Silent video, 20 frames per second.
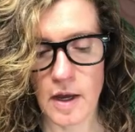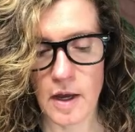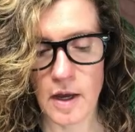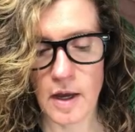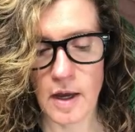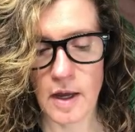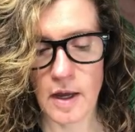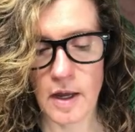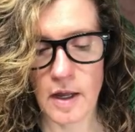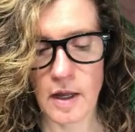
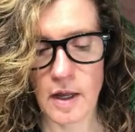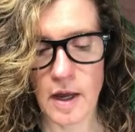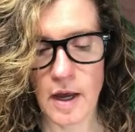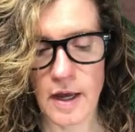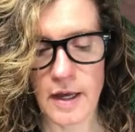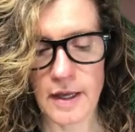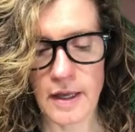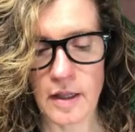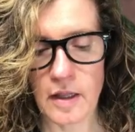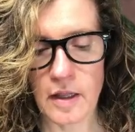
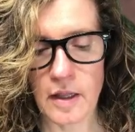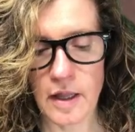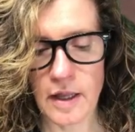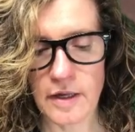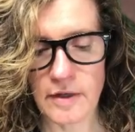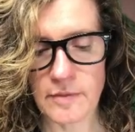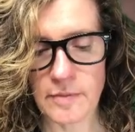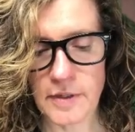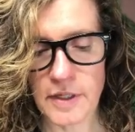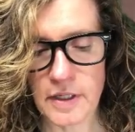
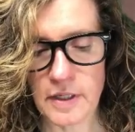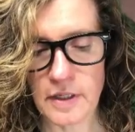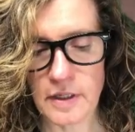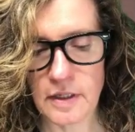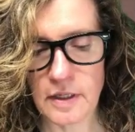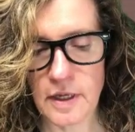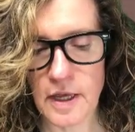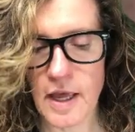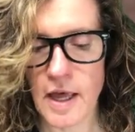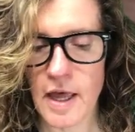
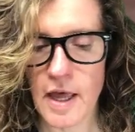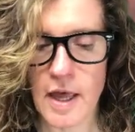ILNP